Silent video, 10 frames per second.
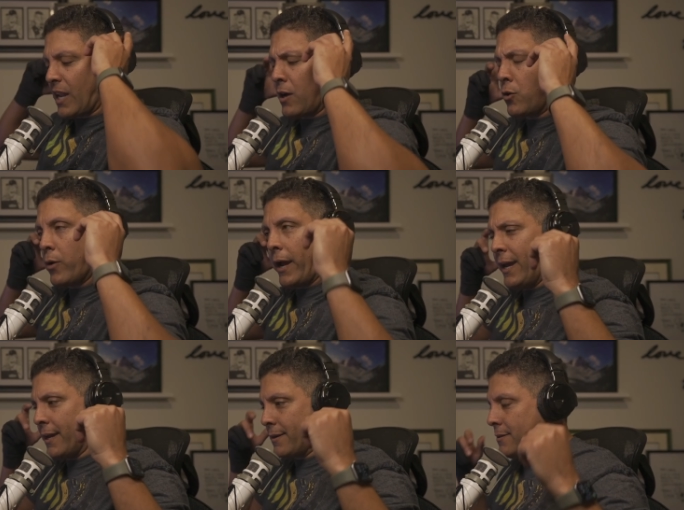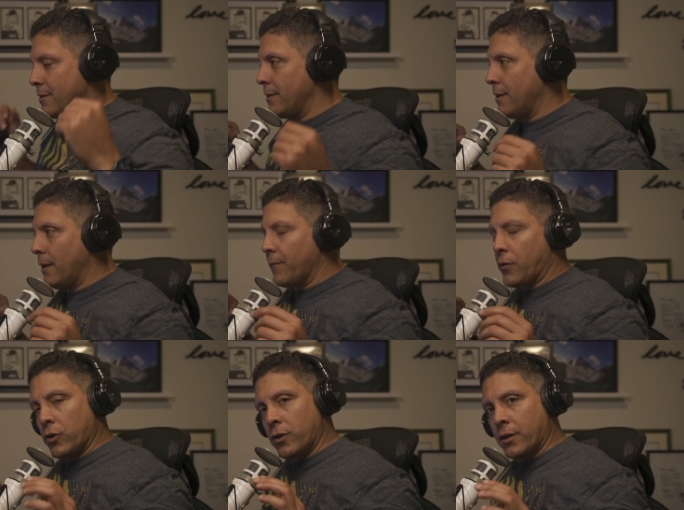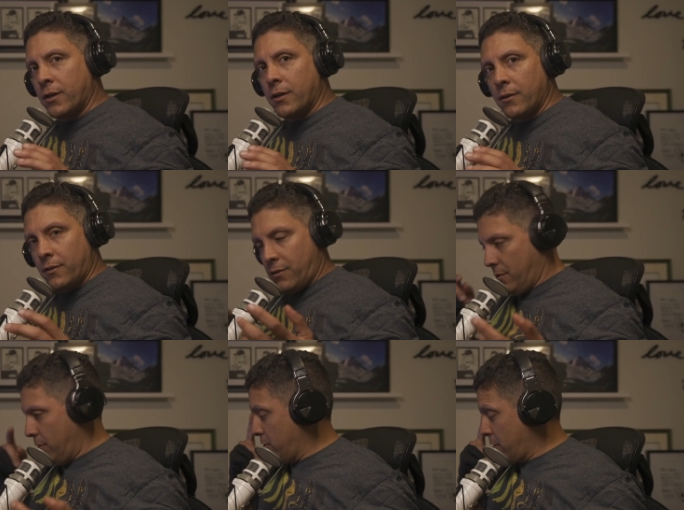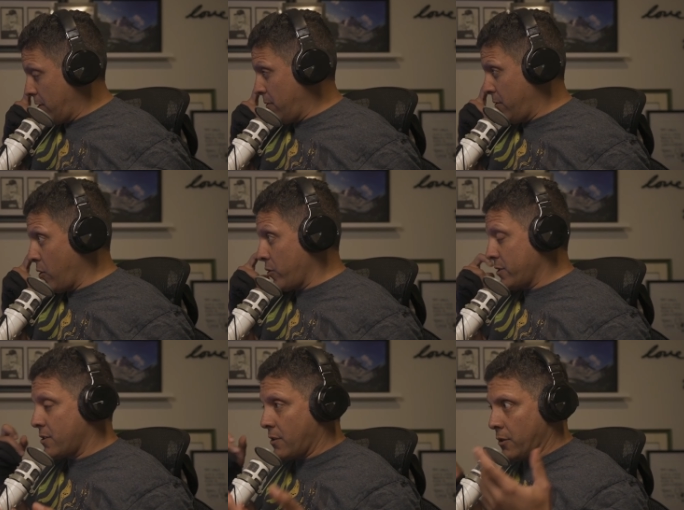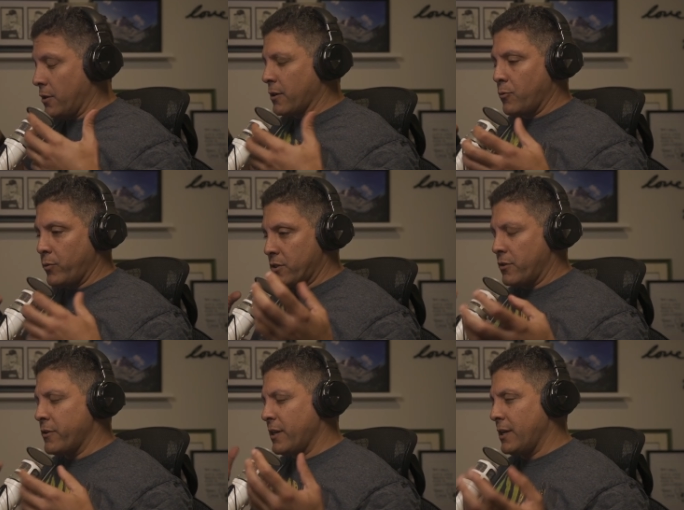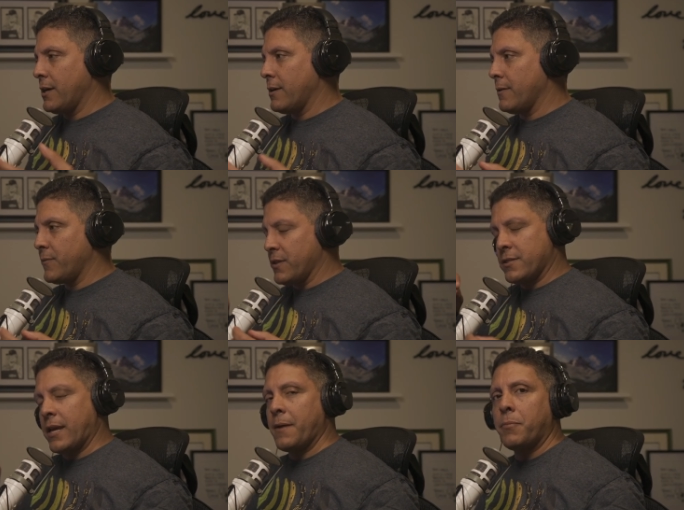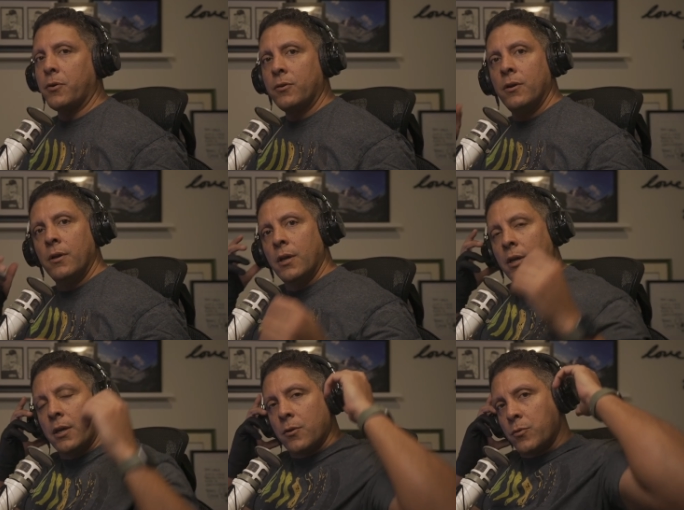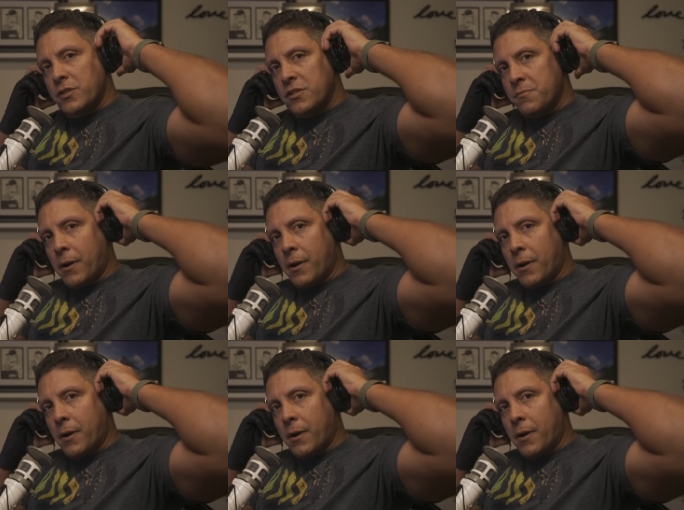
Oh, and the hook you're going to notice the hook, which are the uh, the sample, which is